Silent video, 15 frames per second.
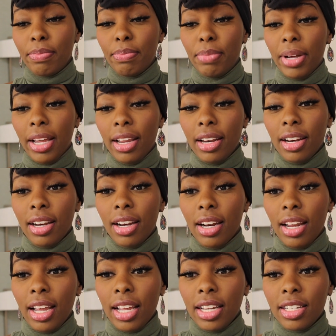But
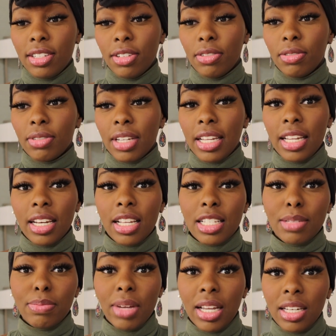I don't eat
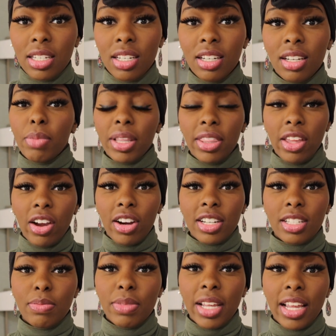as much. But there are
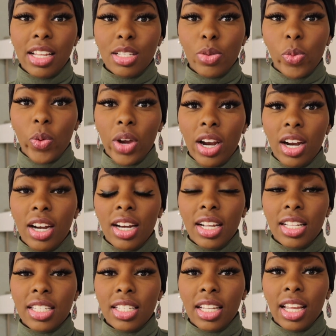some days where
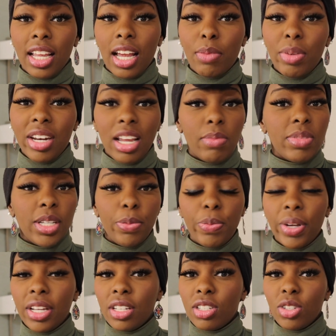it's like I'm an empty
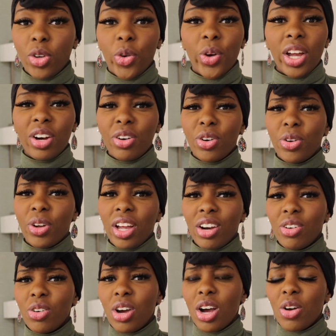pit. So I don't know. I
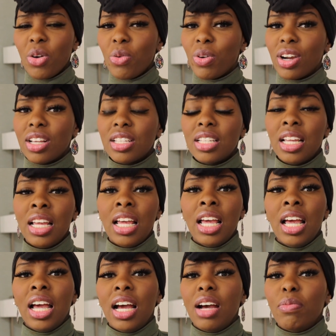don't know how it works.
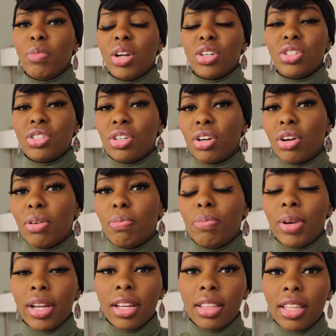I'm not sure,
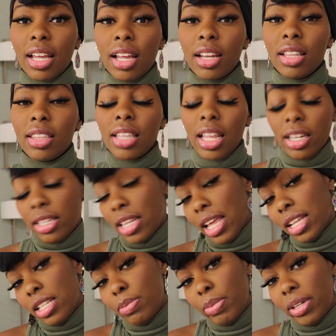but that's
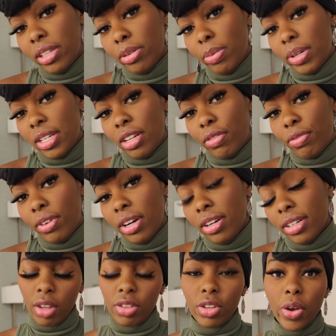been a little bit different.
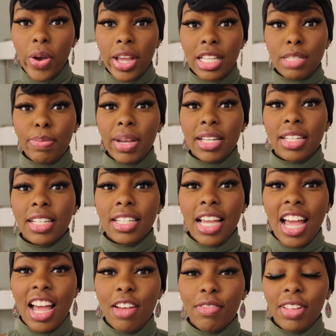So I expected to
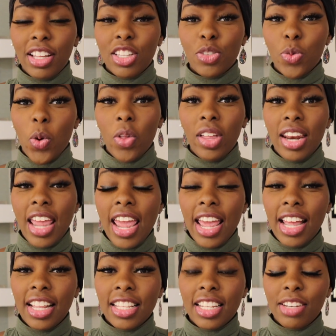have like swollen
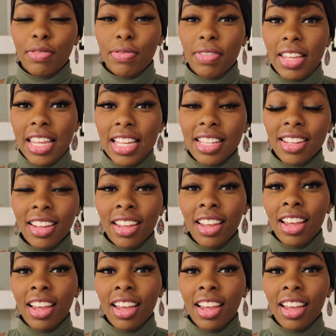hands and feet.